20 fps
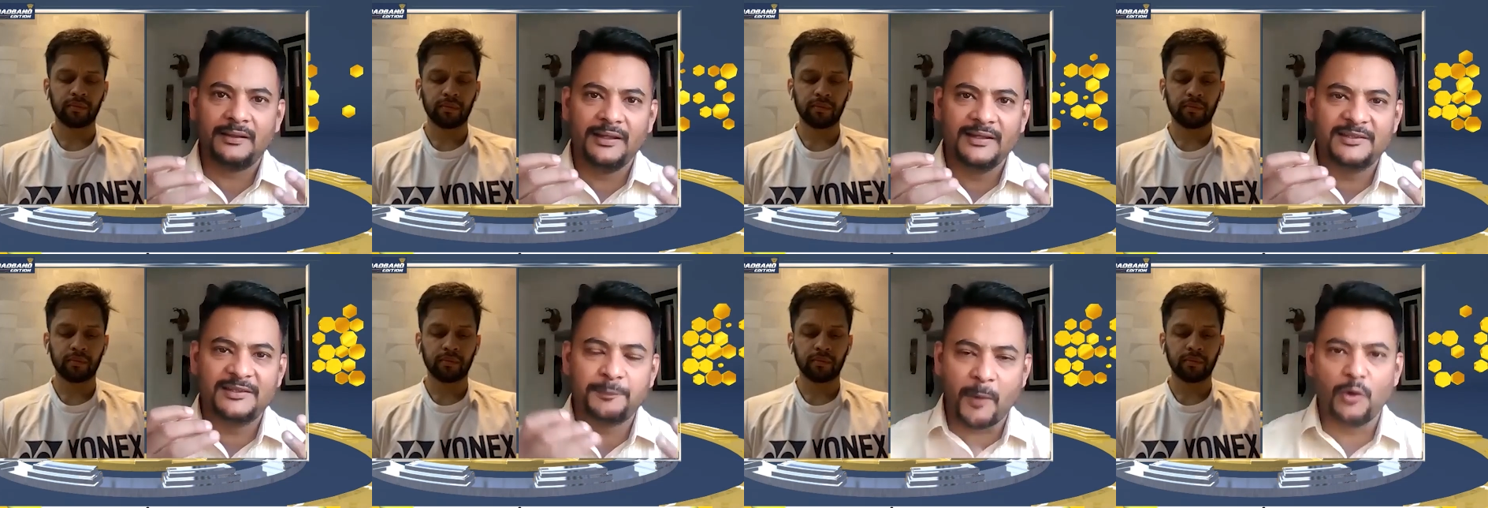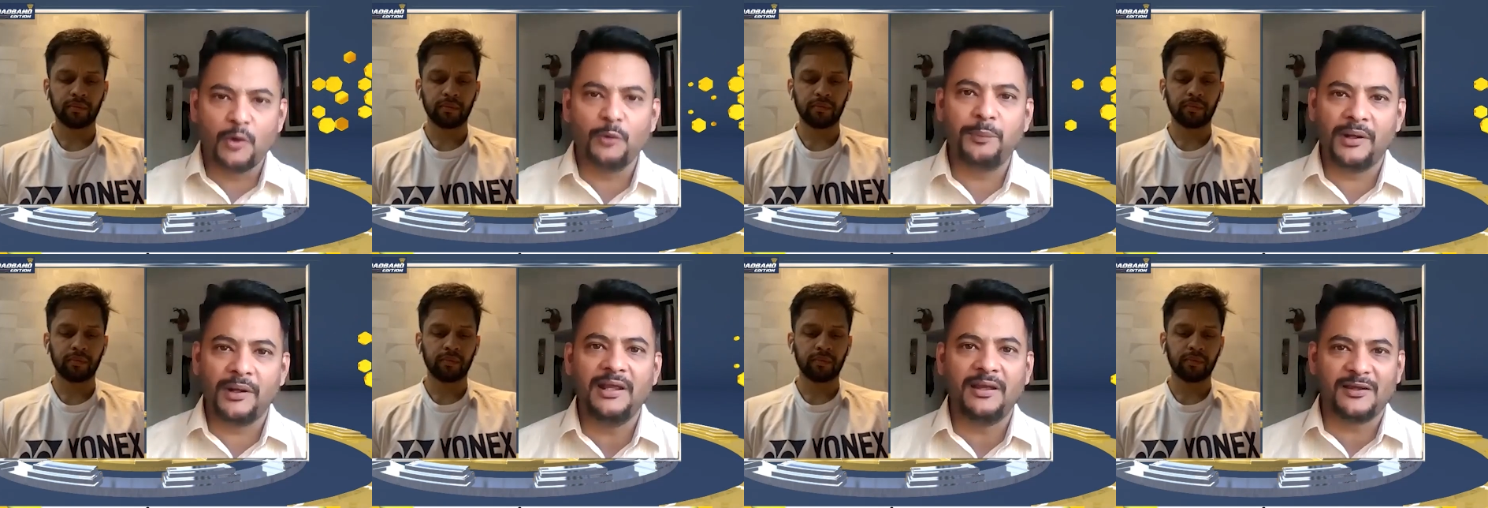Speaker 1: it's
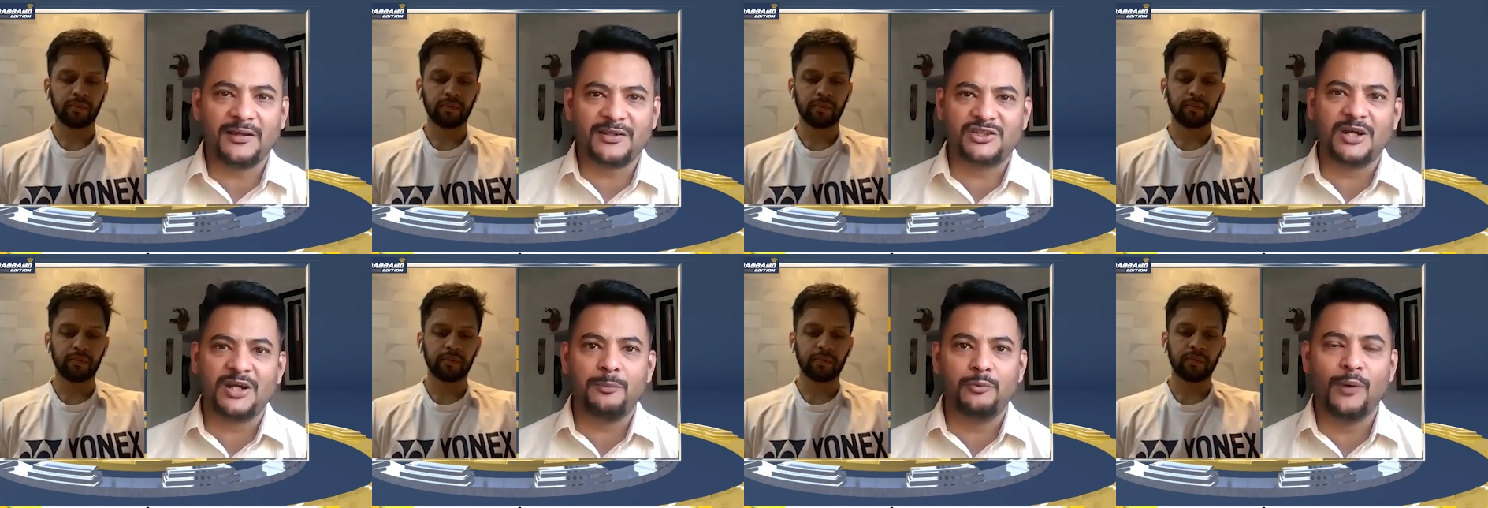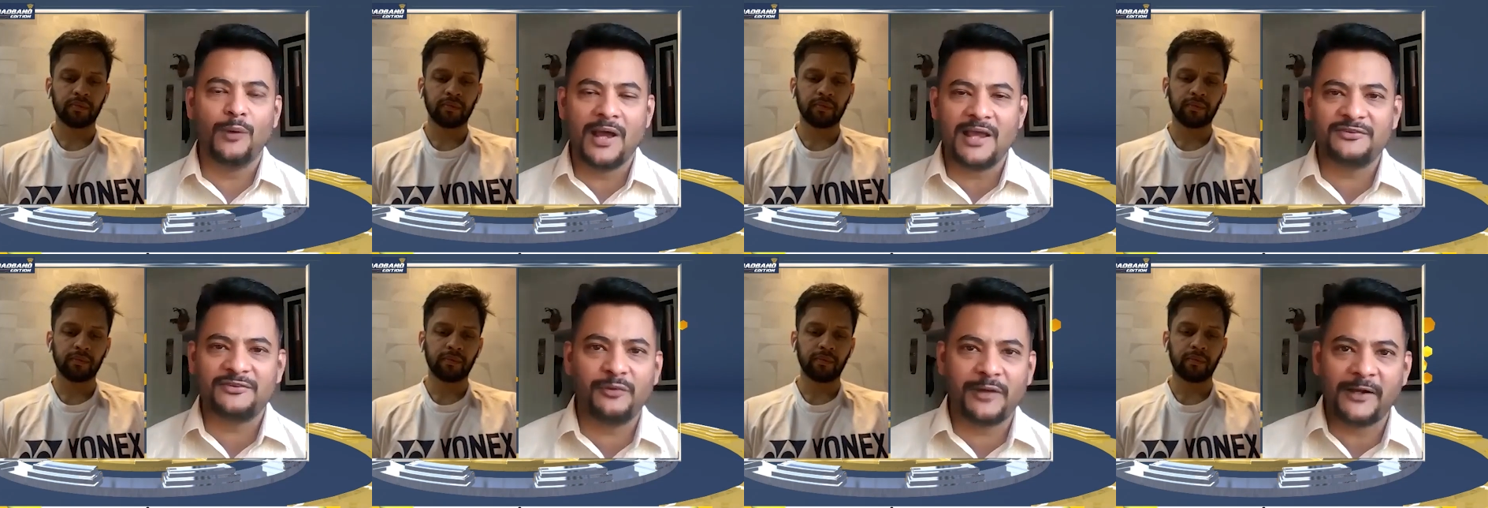Parupalli Kashyap who
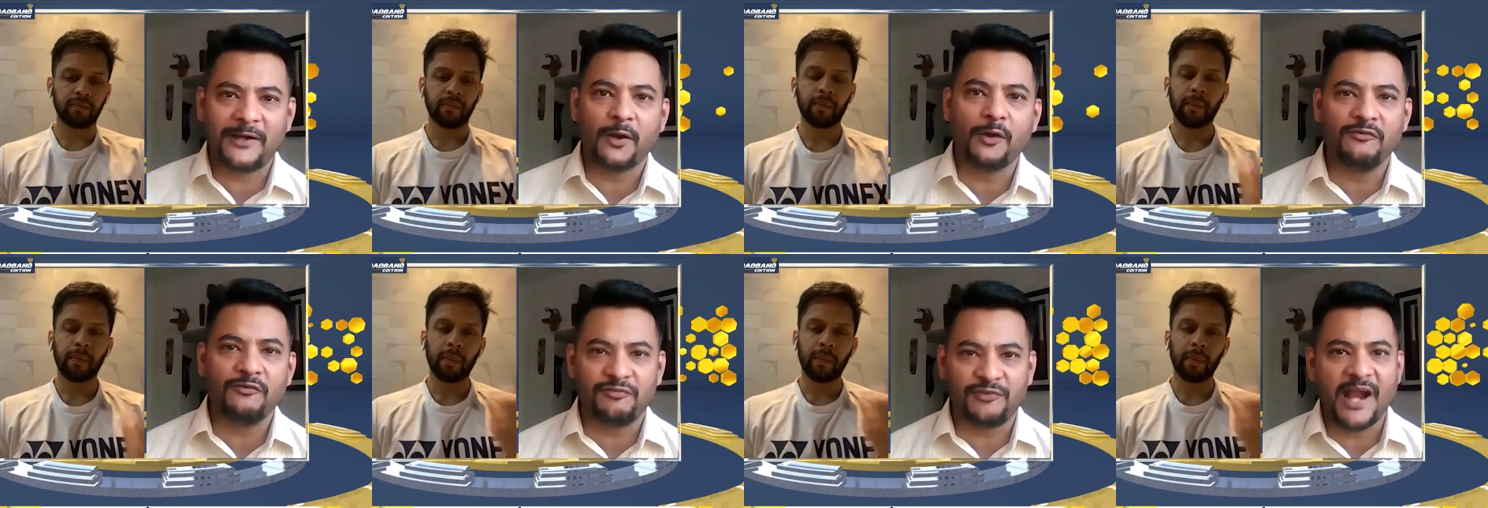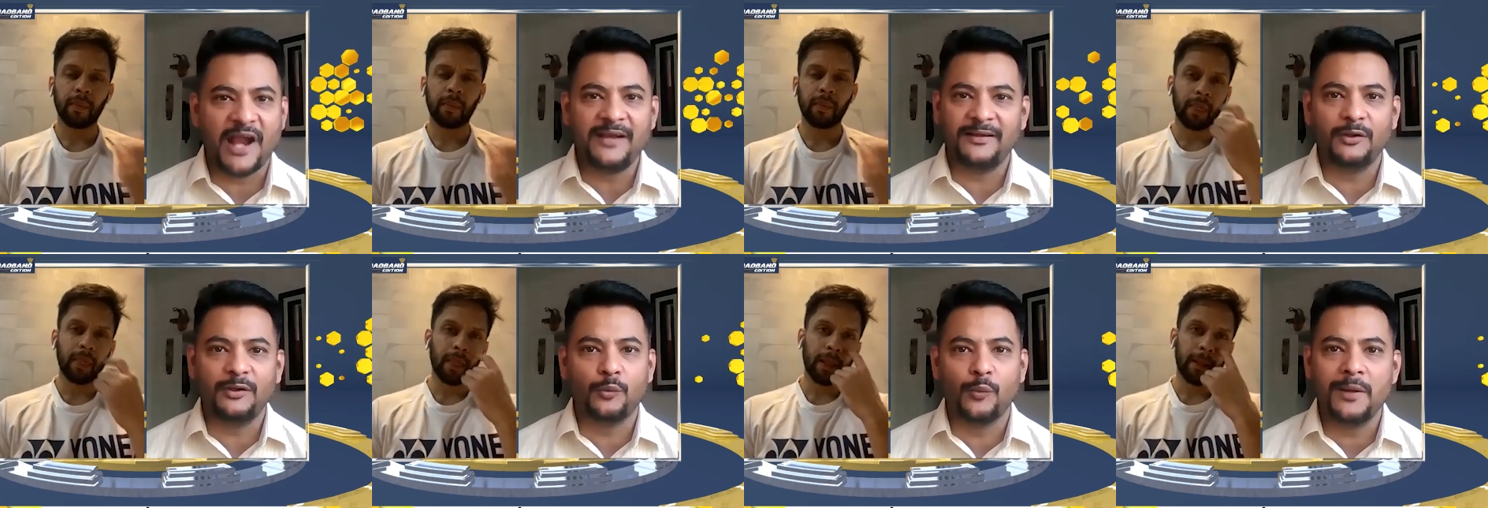has to get on a
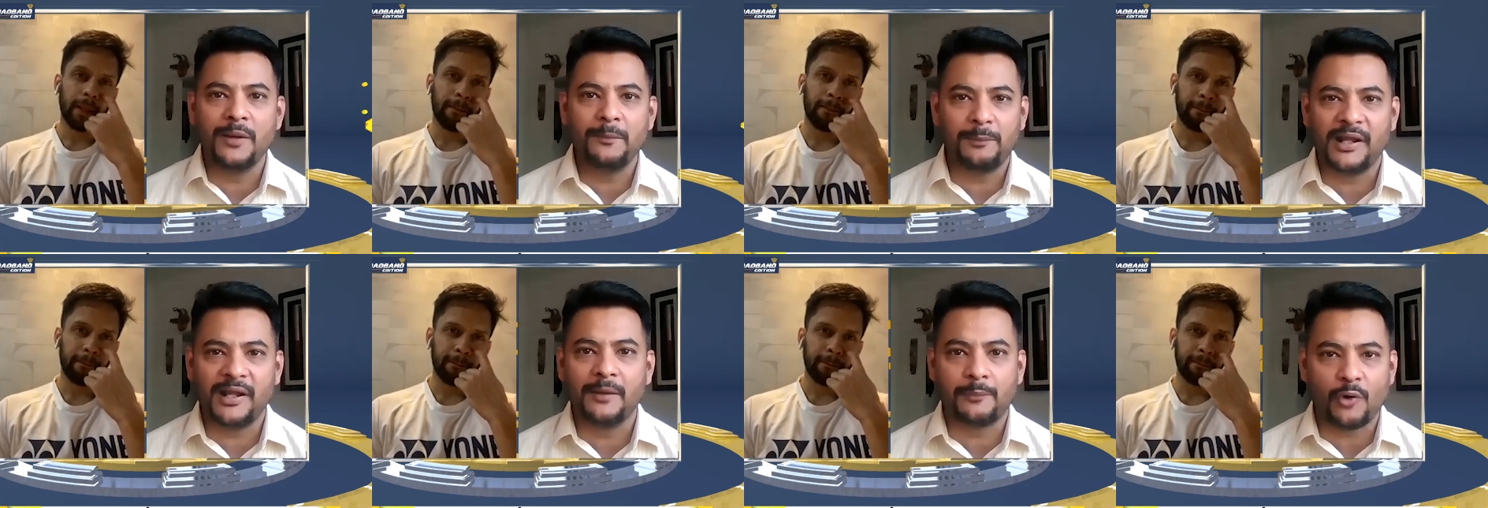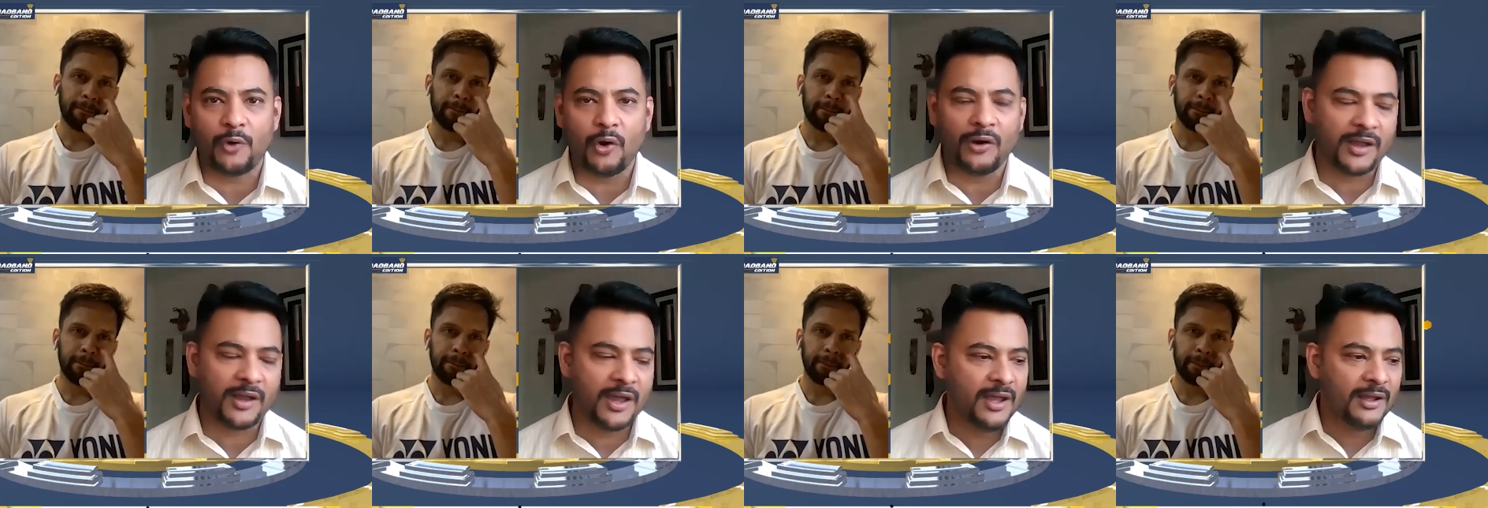flight and go and play
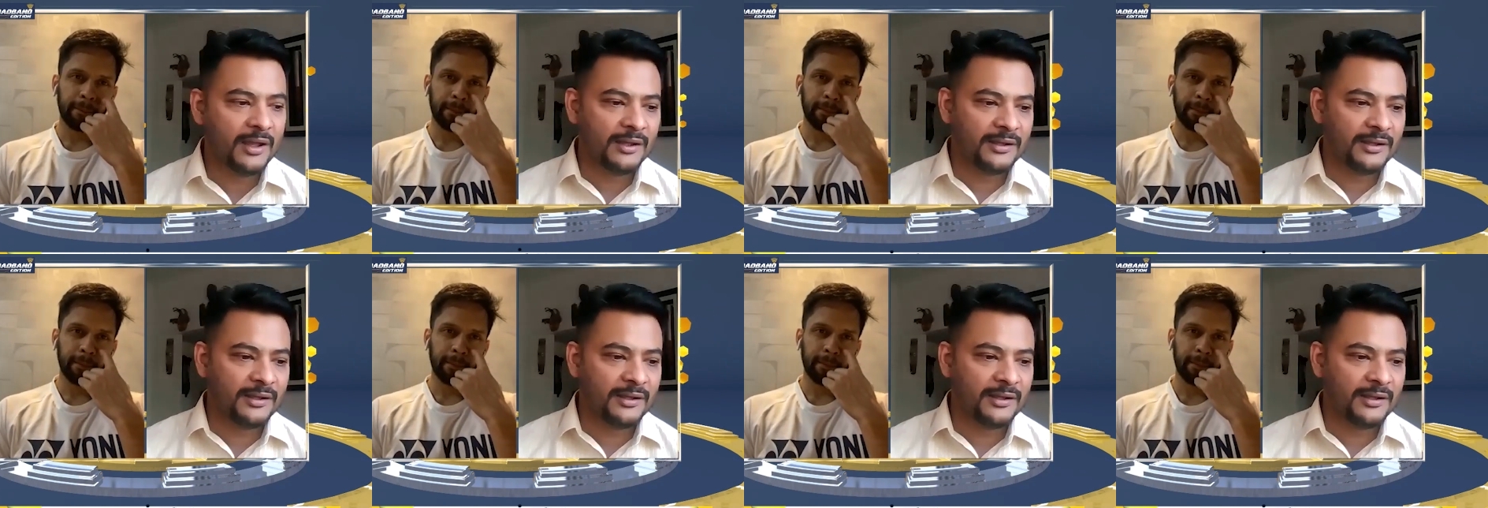abroad.